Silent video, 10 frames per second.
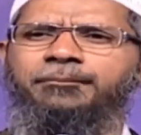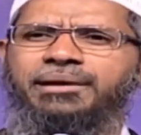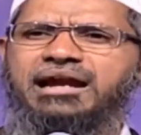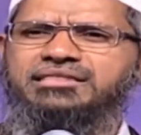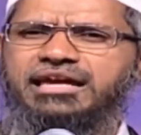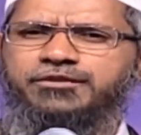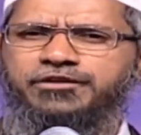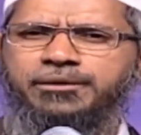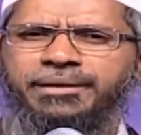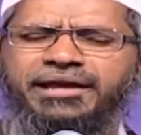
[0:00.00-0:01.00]
plants can
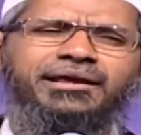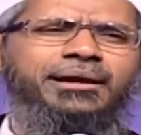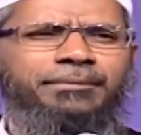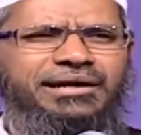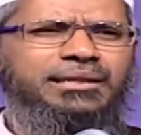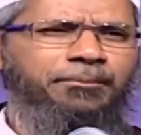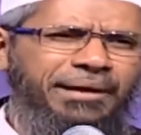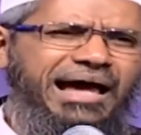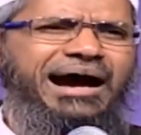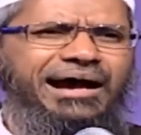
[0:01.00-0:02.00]
feel pain, but the
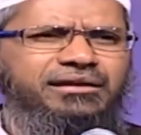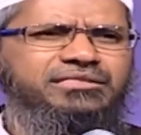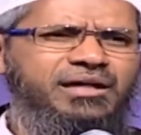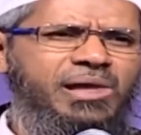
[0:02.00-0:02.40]
plants